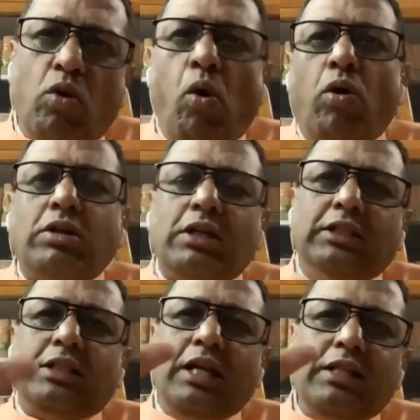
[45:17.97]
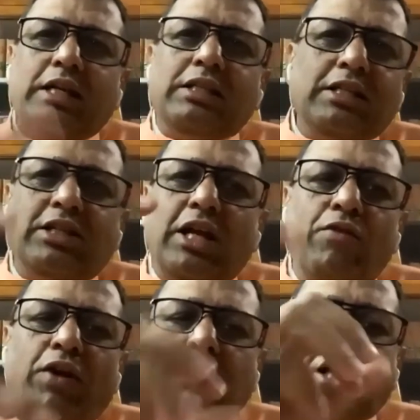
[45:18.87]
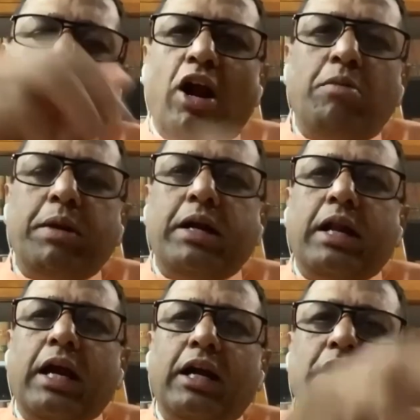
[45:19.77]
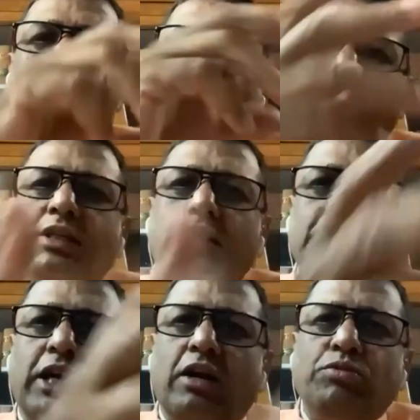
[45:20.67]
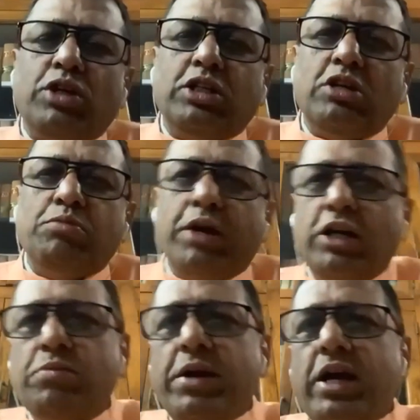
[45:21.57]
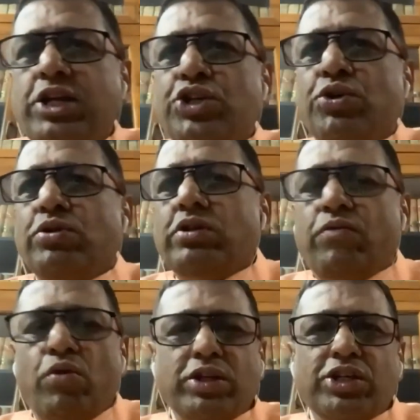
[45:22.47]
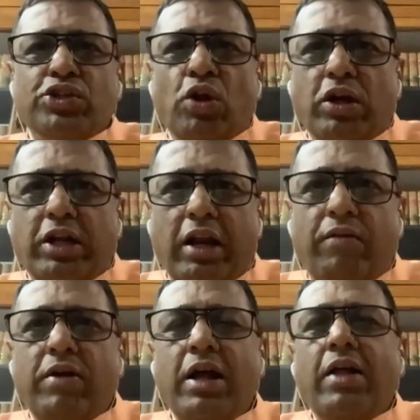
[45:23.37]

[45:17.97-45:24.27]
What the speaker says: court has said that this inference cannot be taken in the facts and circumstances because mere issuance of notice is not enough.